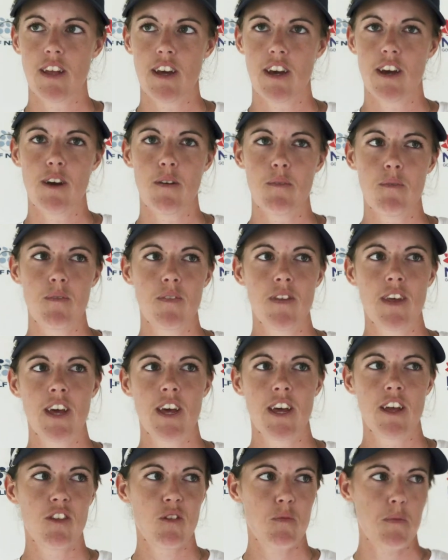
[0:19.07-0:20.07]
Um,
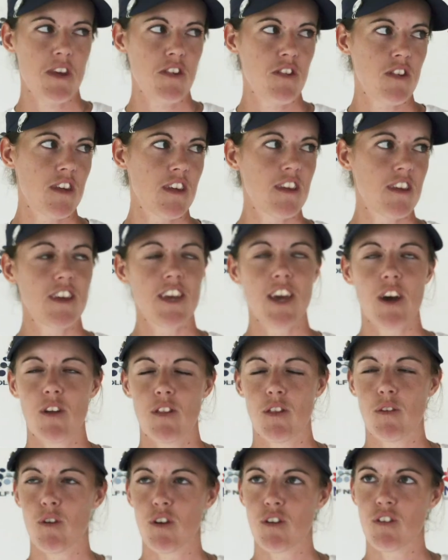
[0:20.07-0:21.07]
especially you get on
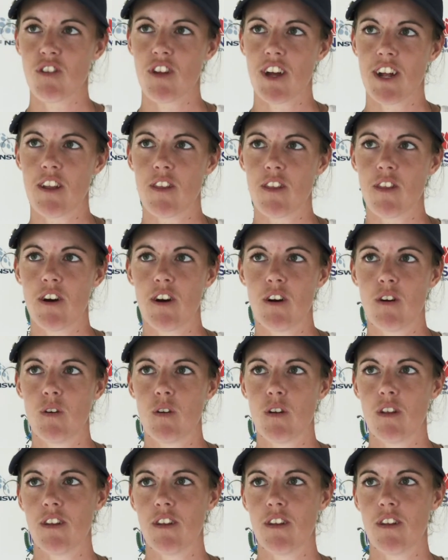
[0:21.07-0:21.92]
the wrong side of the hole,